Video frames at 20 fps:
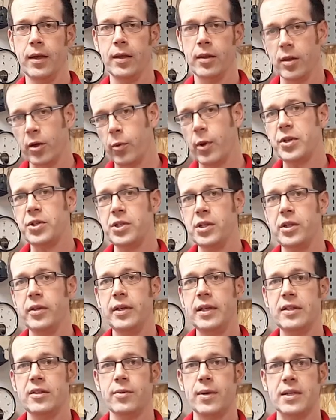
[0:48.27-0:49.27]
The question you
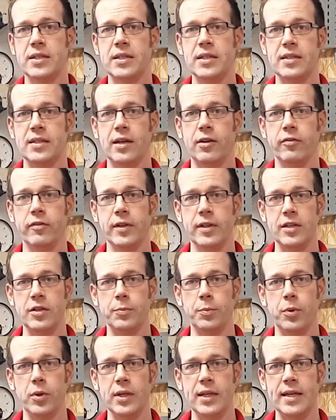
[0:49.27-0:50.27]
need to ask yourself at this
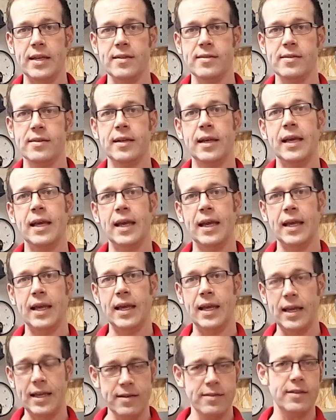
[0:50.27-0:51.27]
point is,
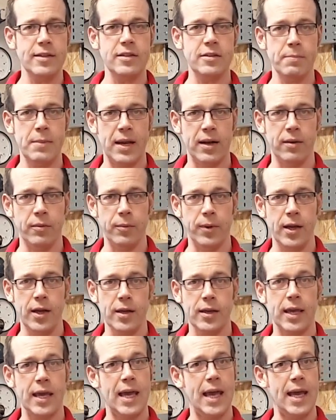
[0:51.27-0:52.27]
is this
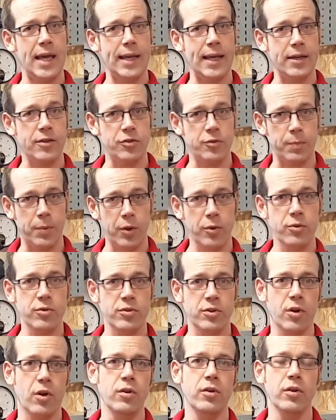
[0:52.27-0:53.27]
metalwork an
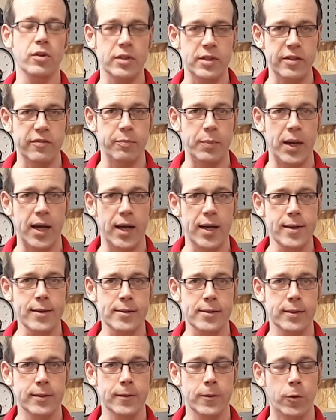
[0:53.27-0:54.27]
exposed conductive
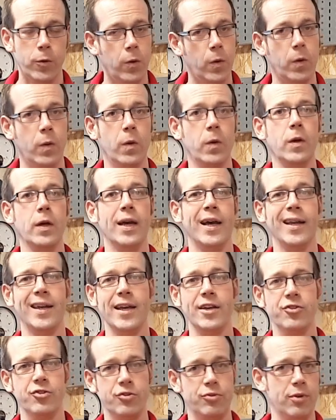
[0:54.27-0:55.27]
part or an
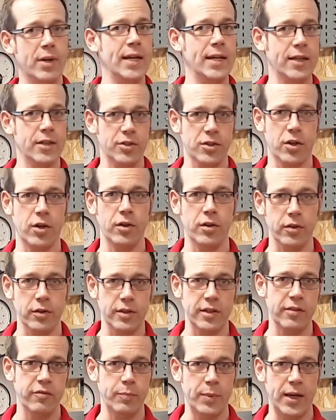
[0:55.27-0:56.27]
extraneous
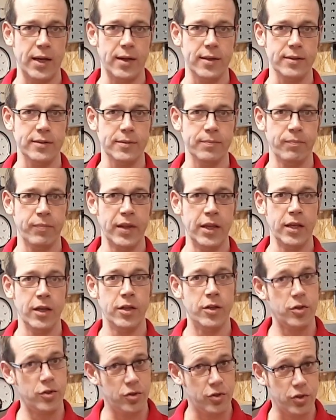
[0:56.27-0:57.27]
conductive part?
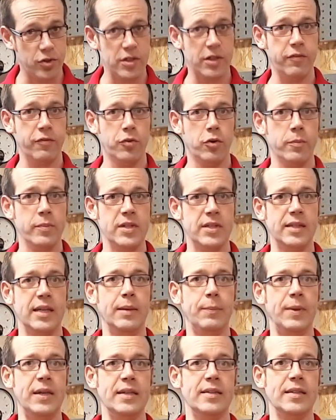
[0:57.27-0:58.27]
Does it form the
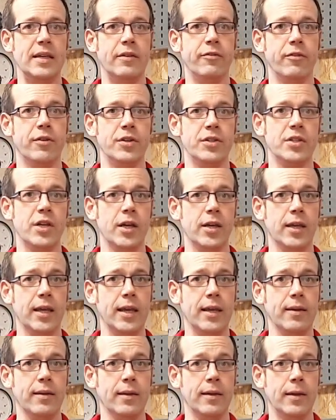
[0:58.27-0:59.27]
CPC for a
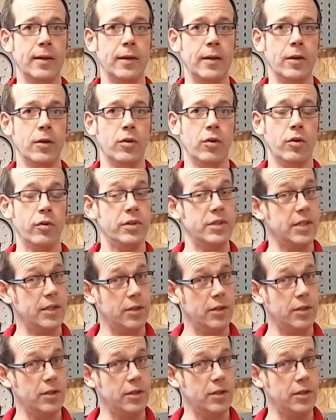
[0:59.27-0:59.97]
circuit or is